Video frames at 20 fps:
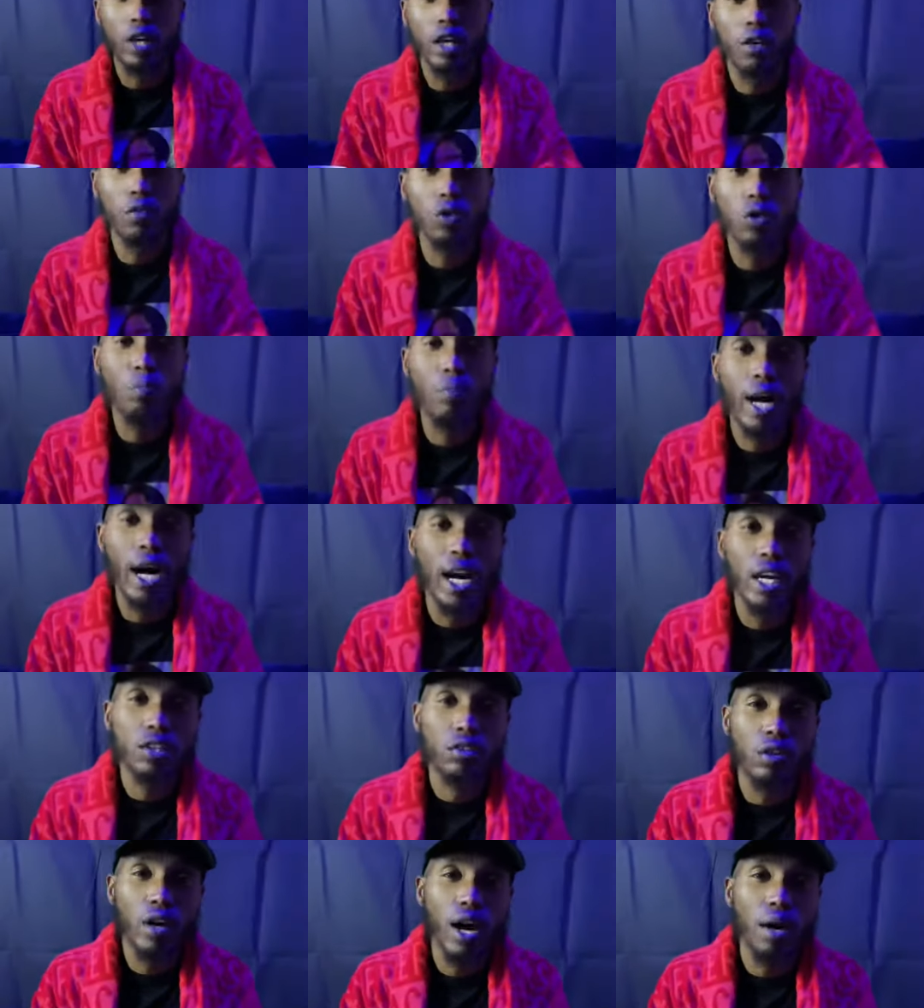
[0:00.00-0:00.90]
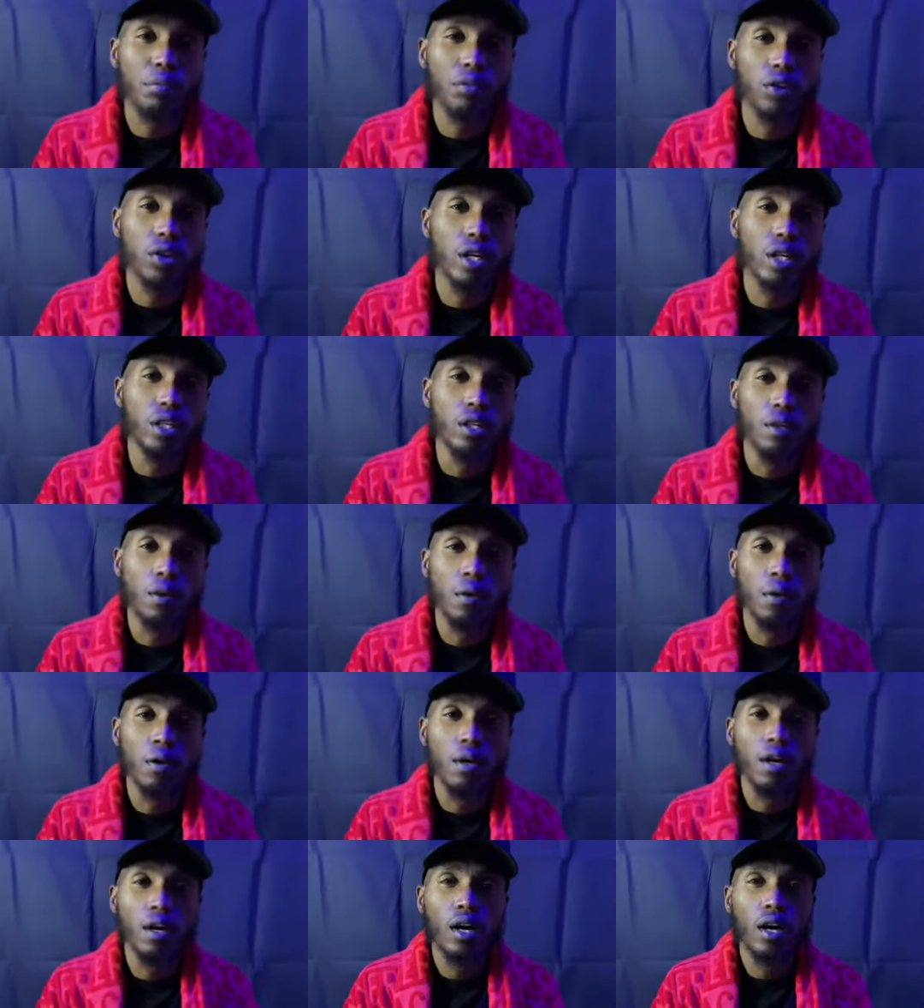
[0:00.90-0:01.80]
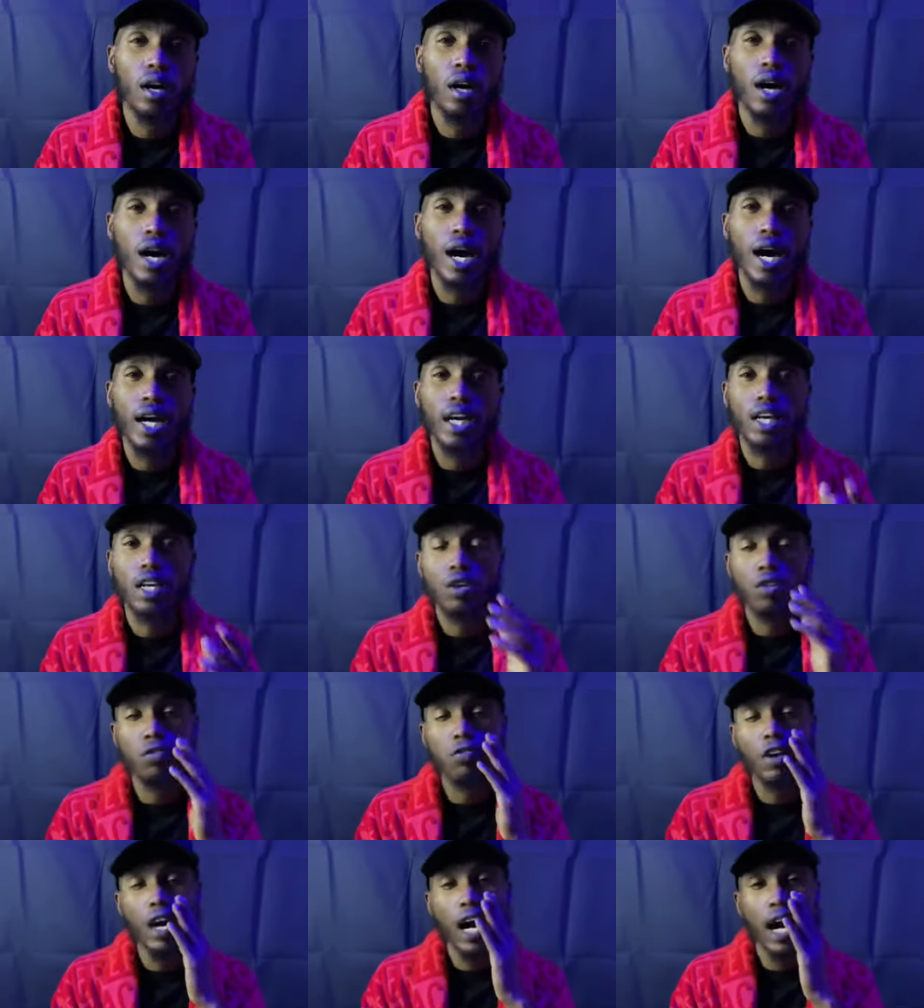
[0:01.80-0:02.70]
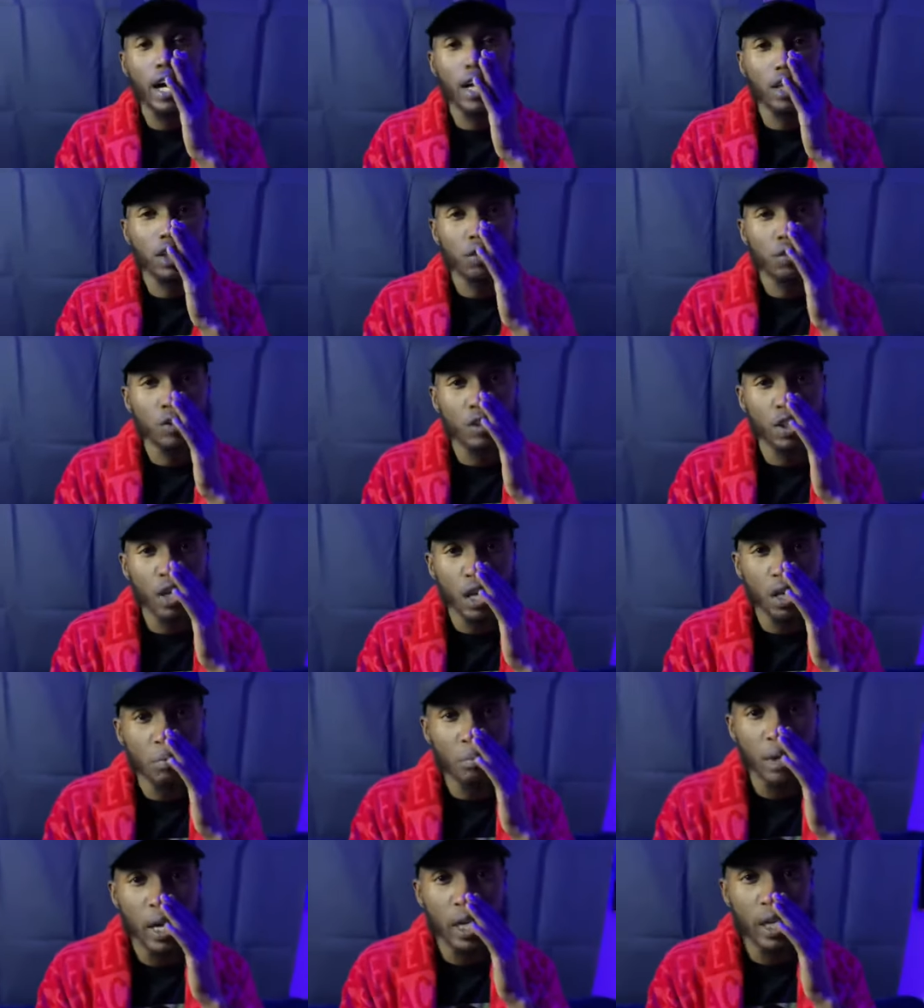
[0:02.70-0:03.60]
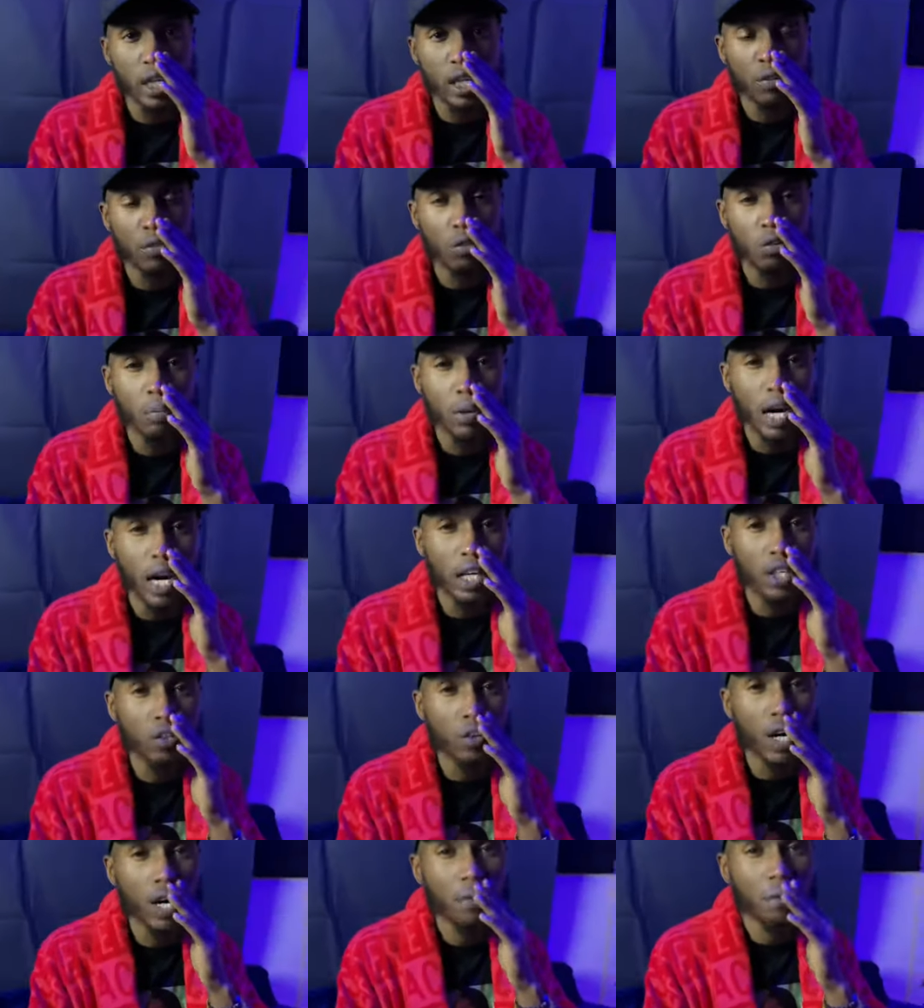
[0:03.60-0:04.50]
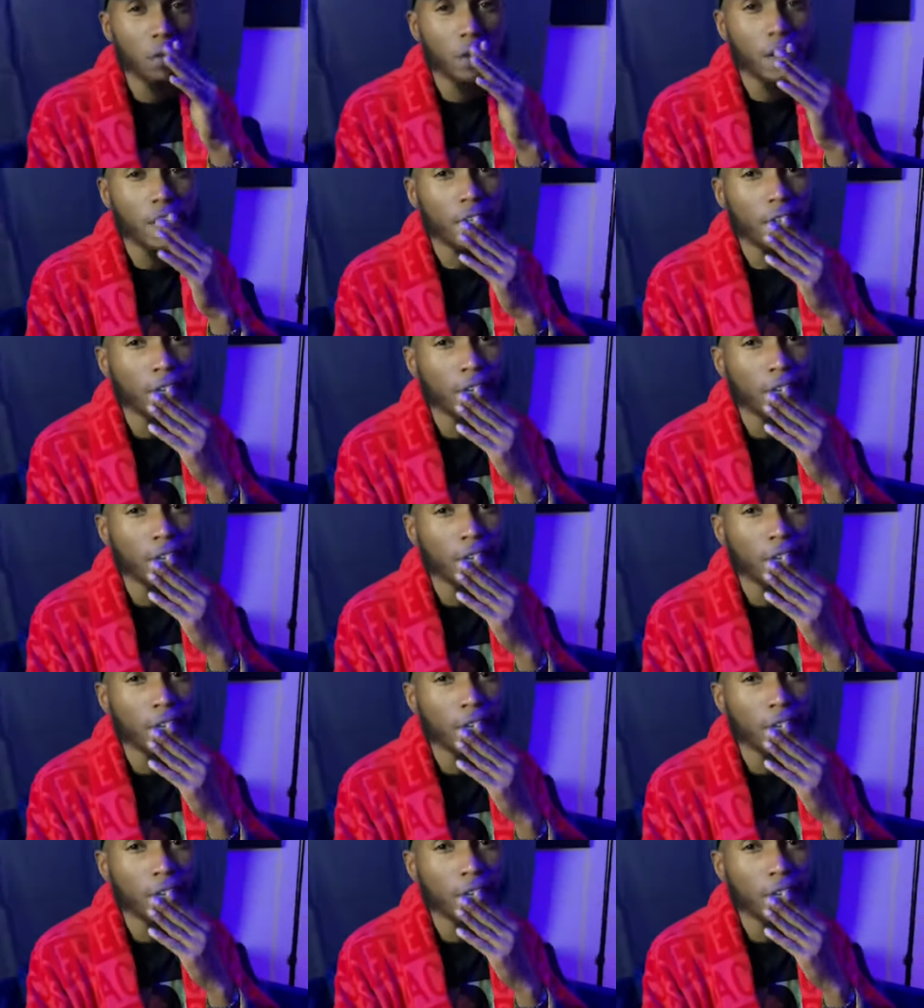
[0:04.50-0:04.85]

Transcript: If you buy a TRaP TRaY, I'll give you five entries automatic if you buy a TRaP TRaY.